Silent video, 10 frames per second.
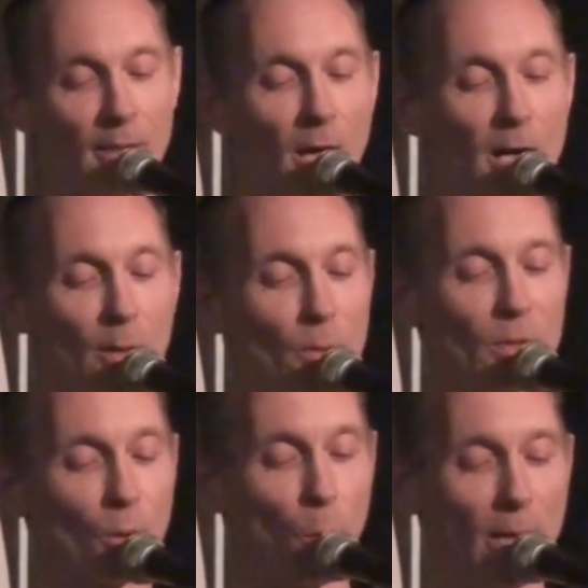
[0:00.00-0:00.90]
and I
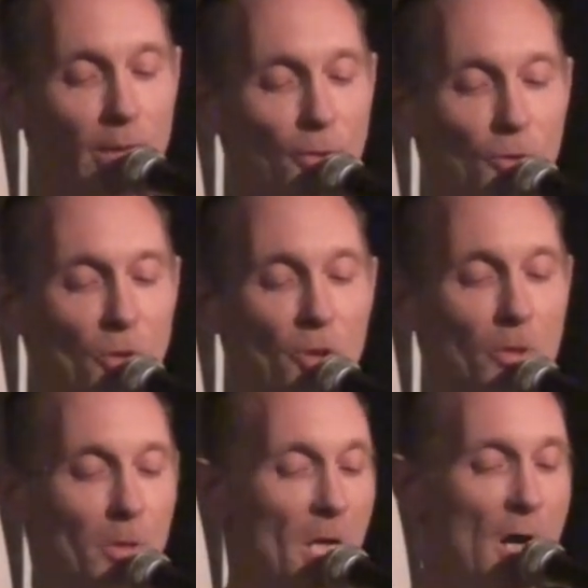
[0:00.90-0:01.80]
was quite
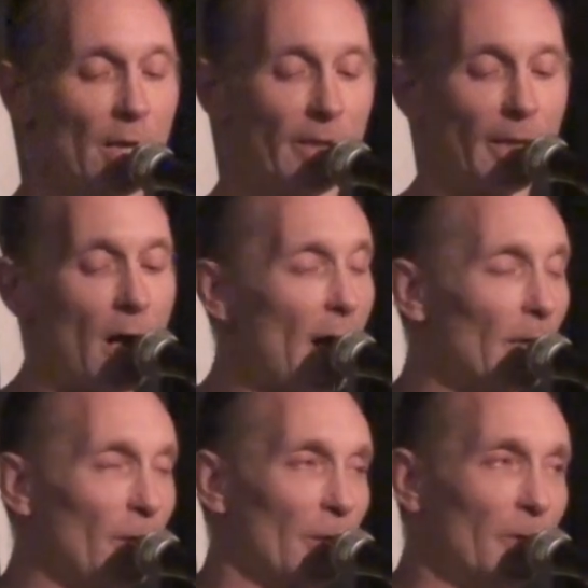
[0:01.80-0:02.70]
sure that
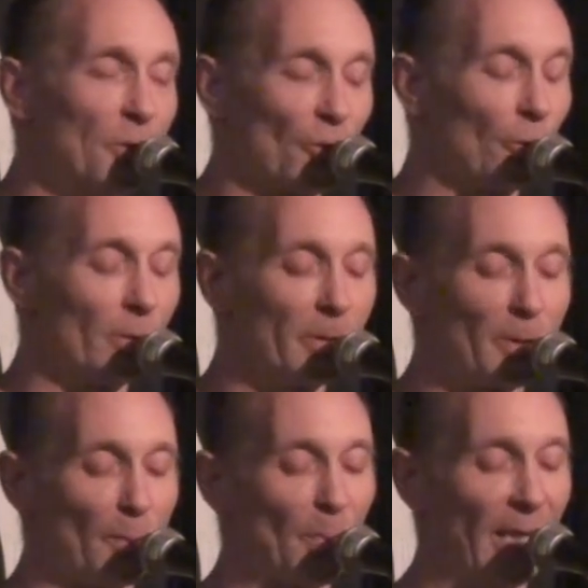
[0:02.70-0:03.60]
I could endure
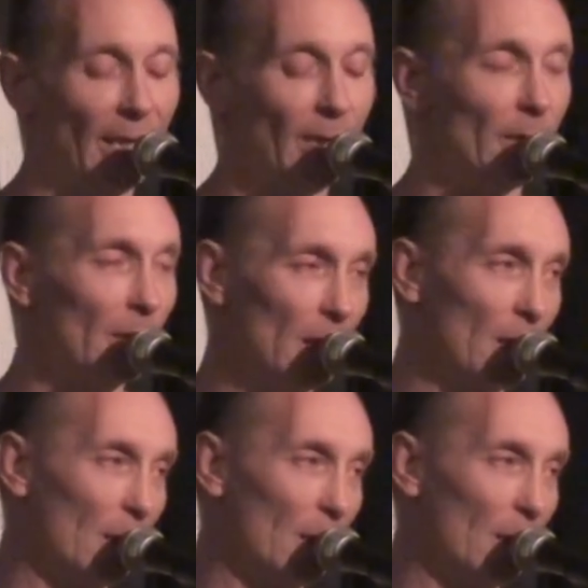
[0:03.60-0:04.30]
the pain.